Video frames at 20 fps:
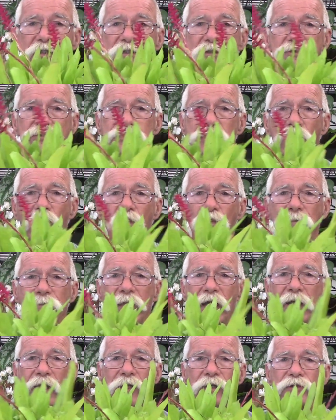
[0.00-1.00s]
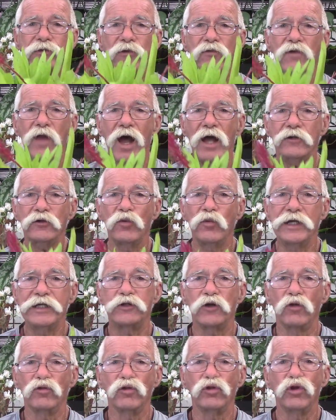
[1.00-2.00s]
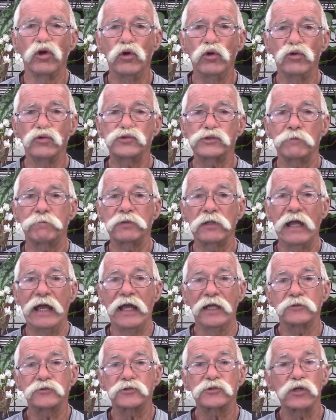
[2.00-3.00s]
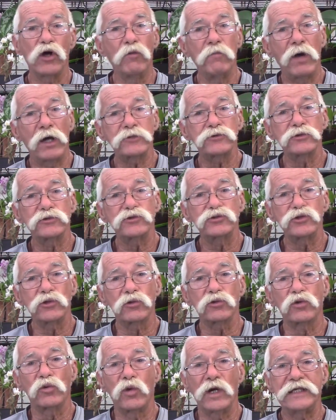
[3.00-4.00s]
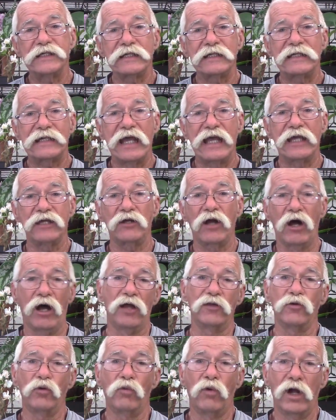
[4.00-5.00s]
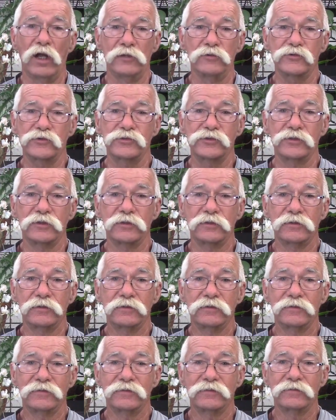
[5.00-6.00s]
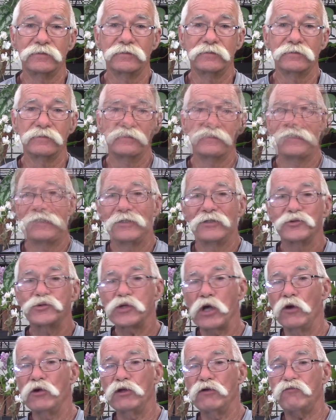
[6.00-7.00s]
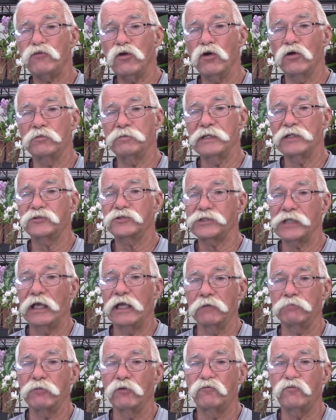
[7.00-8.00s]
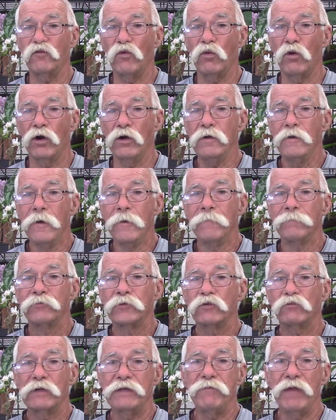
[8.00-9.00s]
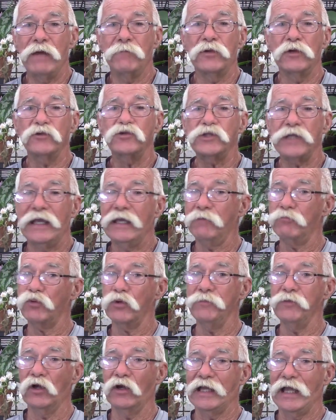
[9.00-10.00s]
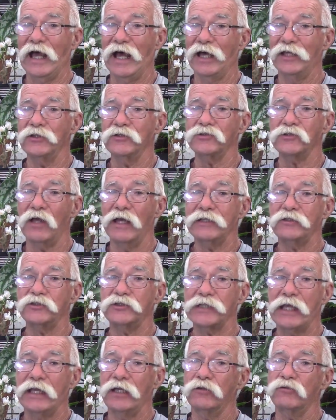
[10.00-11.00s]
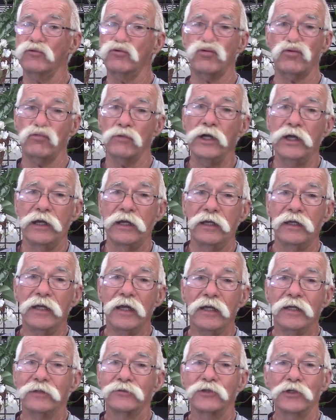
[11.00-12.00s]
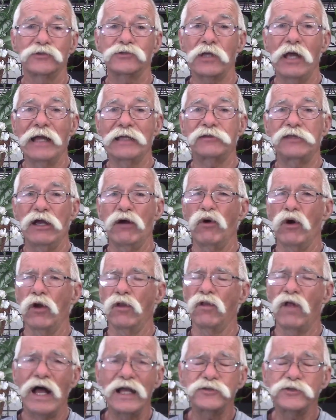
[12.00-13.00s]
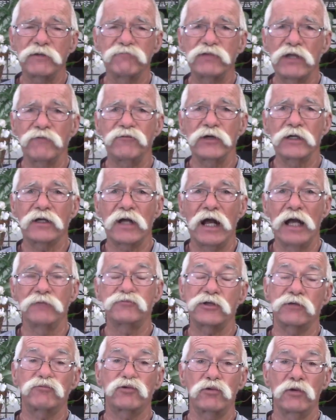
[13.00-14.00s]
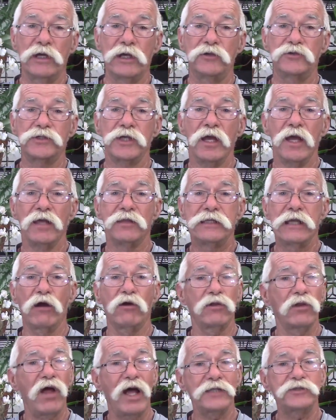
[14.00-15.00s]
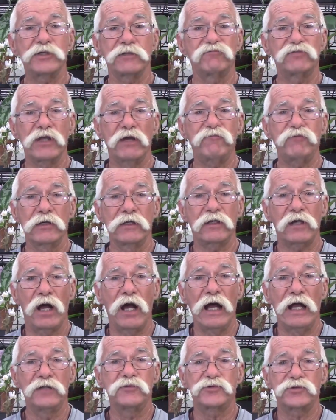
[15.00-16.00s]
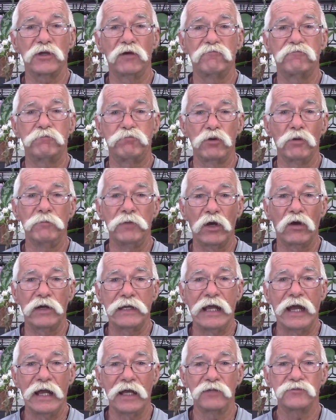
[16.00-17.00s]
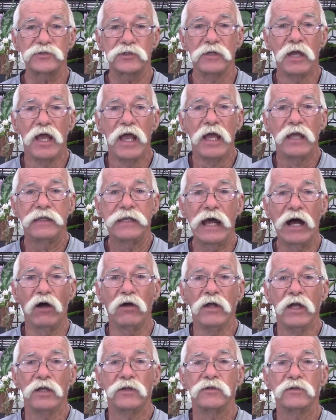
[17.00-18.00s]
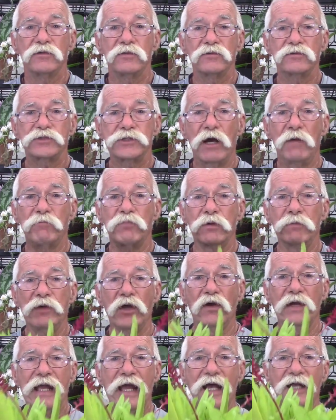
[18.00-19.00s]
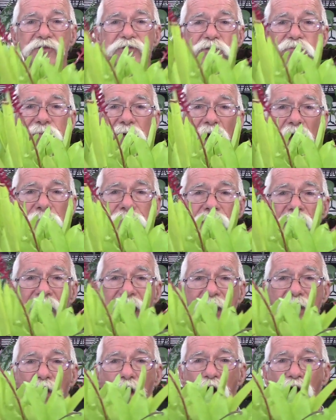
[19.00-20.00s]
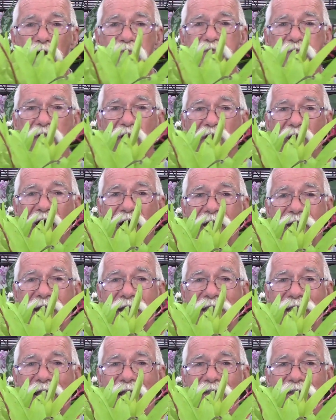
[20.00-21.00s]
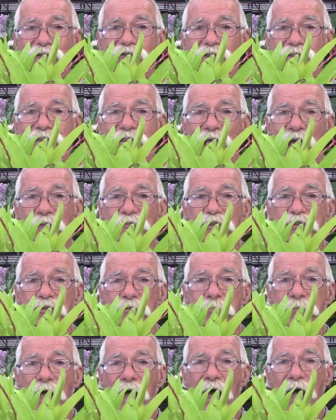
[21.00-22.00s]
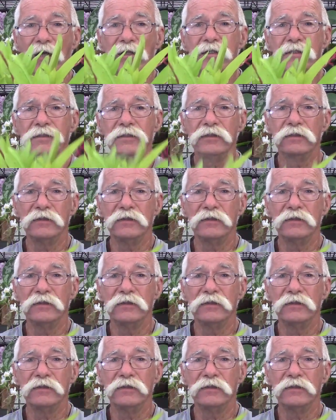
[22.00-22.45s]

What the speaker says: So you're not going to lose a plant so much as you're going to gain other ones. So you've heard me say it before. Remember, saying bromeliad is like saying tree. Just like there are lots of different kinds of trees, there are lots of different kinds of bromeliads. Now, some bromeliads pup an awful lot. Again, this is Gamma Sepala.